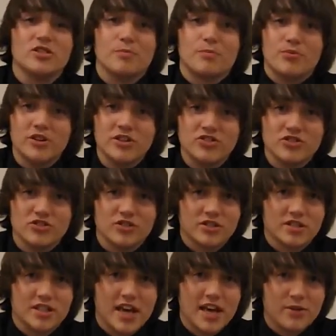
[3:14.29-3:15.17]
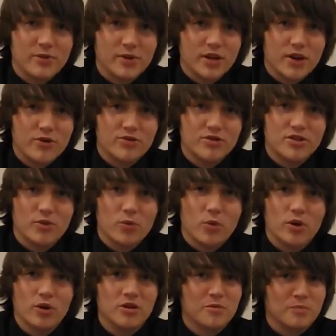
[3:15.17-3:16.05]
the bridges looks like, we go to the
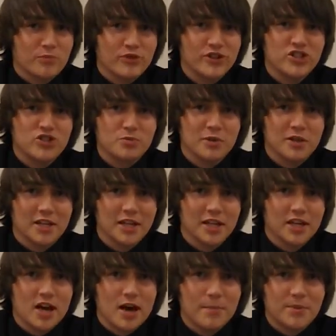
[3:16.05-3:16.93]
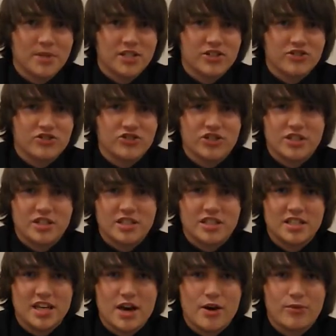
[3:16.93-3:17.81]
World Bridge Building Competition to
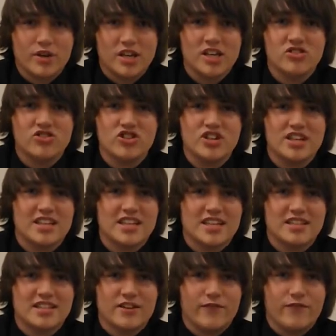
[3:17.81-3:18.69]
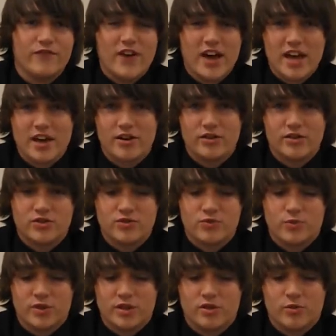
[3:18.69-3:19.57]
see how each contestant fares
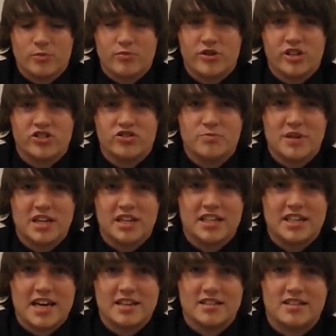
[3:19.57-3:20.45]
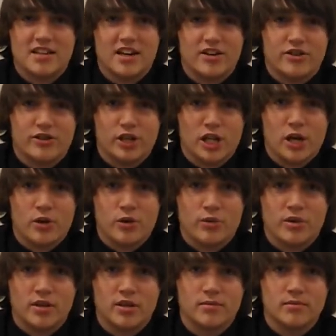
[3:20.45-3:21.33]
with their bridge being tested under
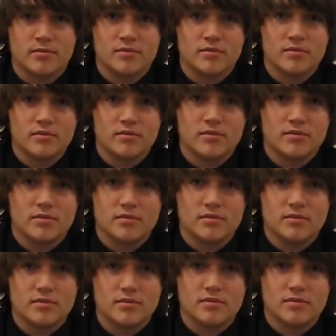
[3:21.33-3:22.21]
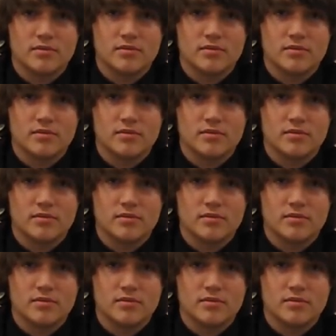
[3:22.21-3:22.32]
load. 40.